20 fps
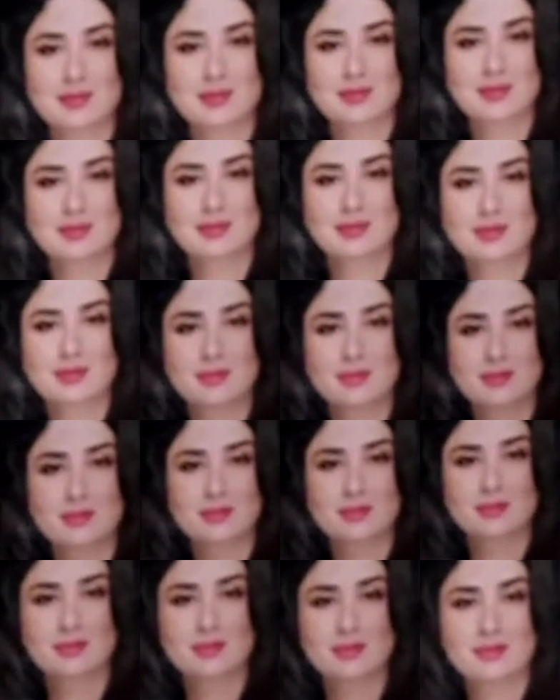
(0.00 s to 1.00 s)
One more
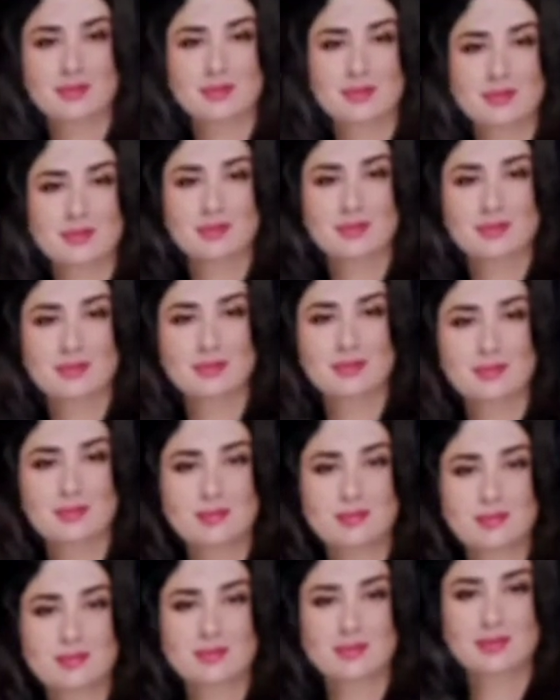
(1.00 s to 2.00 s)
question is,
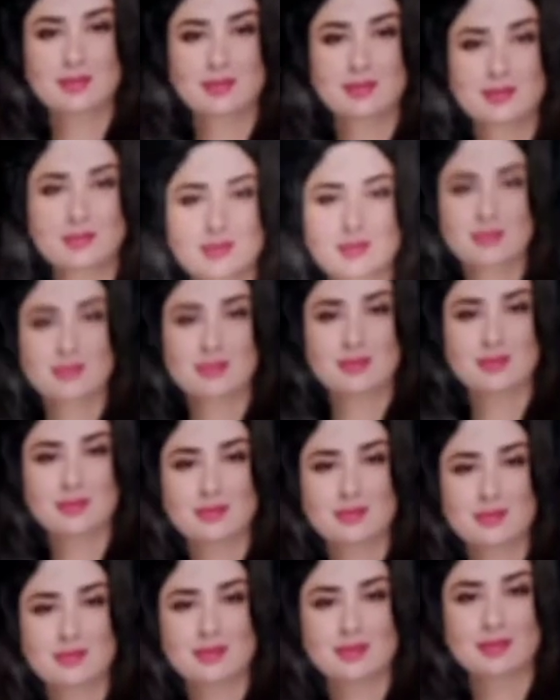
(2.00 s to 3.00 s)
if I
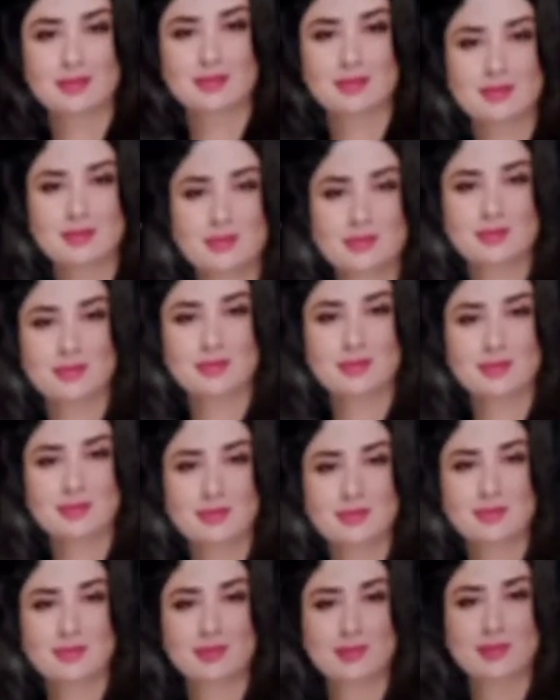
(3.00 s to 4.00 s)
have grey
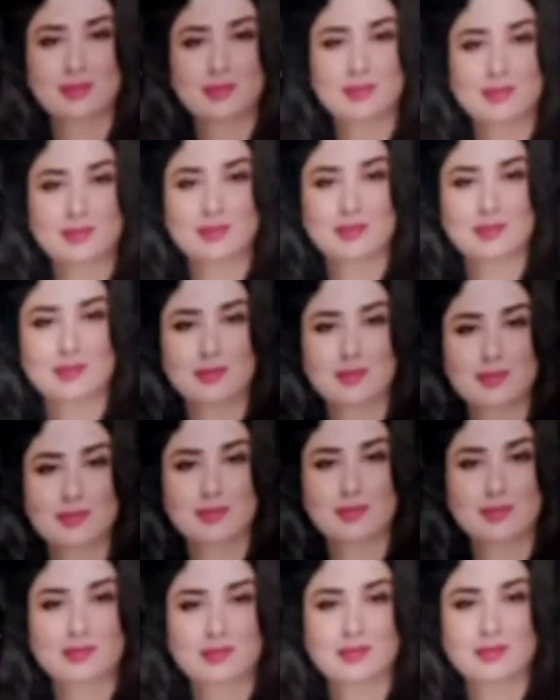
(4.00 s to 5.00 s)
hair, does this
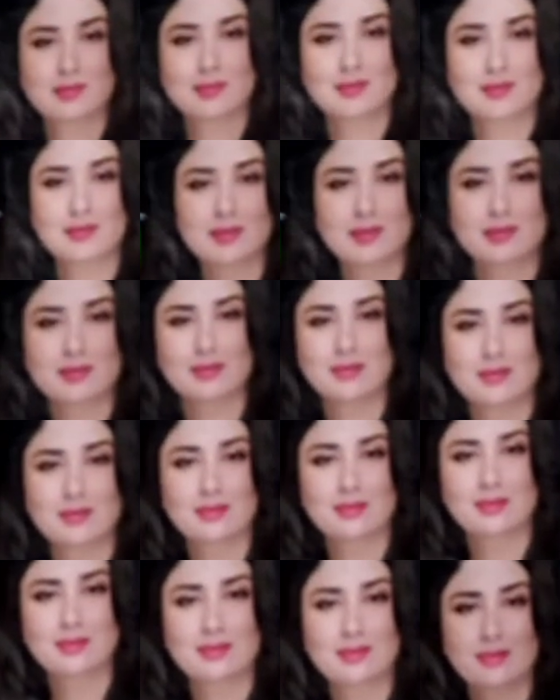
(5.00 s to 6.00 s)
shampoo is
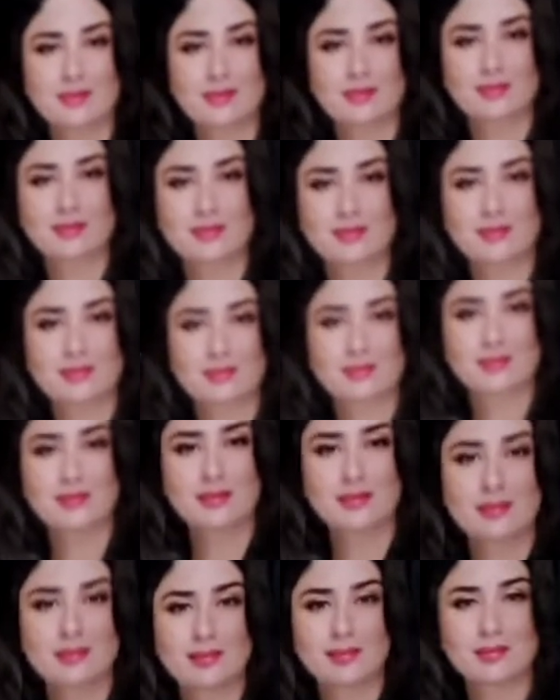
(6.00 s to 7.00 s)
going
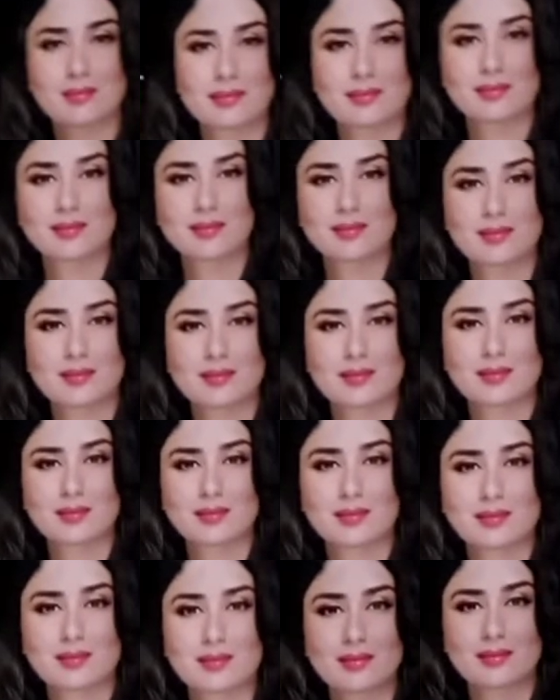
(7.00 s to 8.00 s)
to change the color
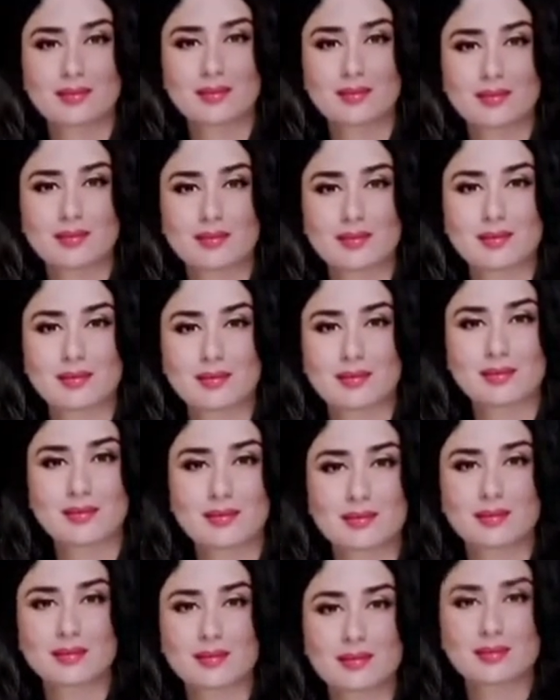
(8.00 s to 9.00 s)
of
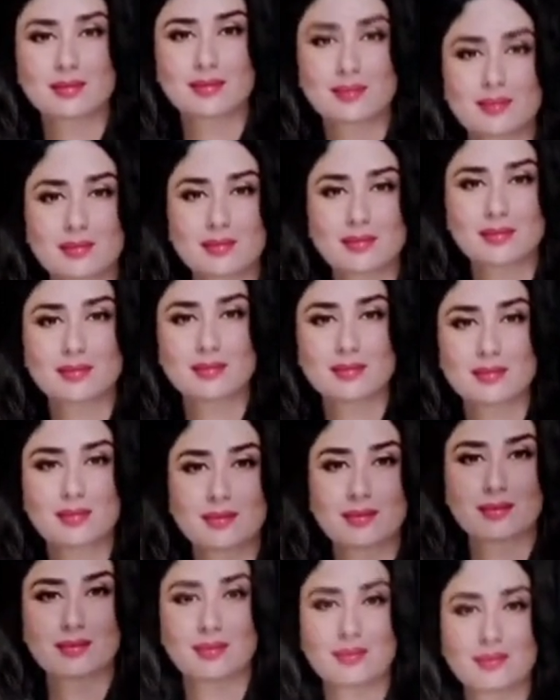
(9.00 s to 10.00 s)
your hair?
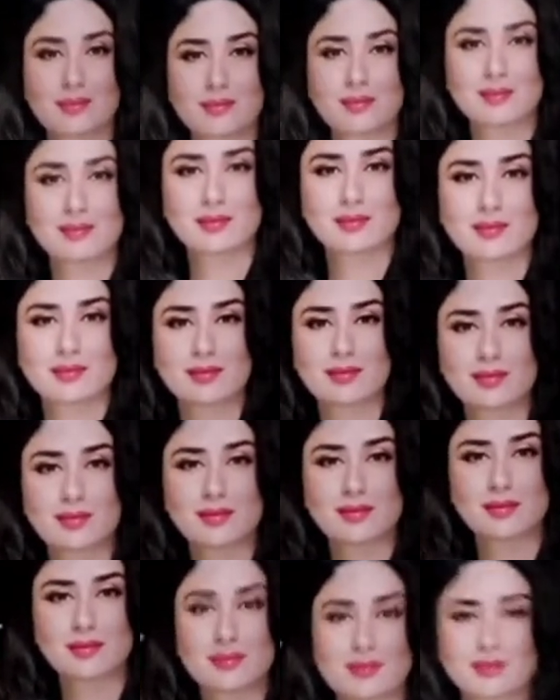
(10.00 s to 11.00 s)
Then
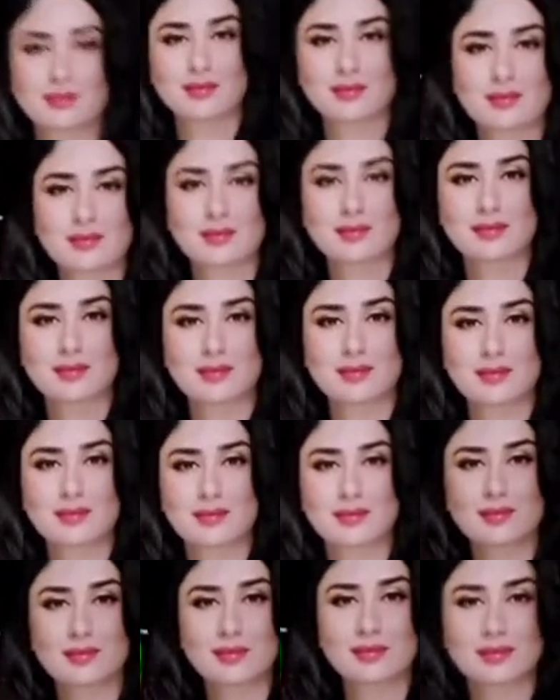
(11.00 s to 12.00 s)
answer is
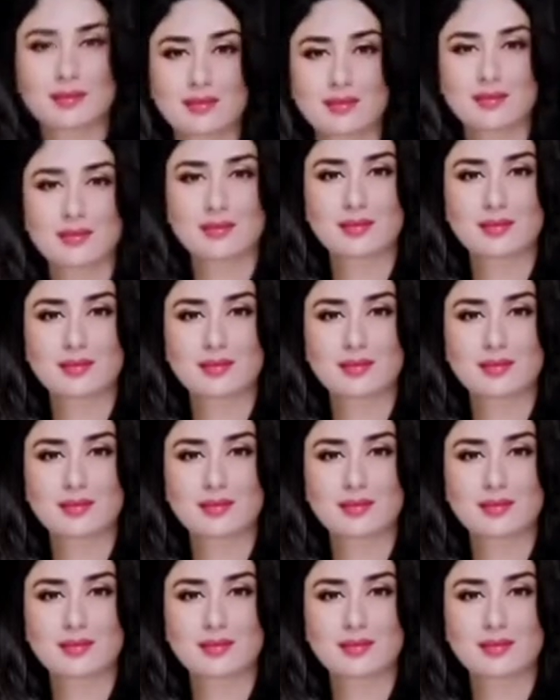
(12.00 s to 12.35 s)
no.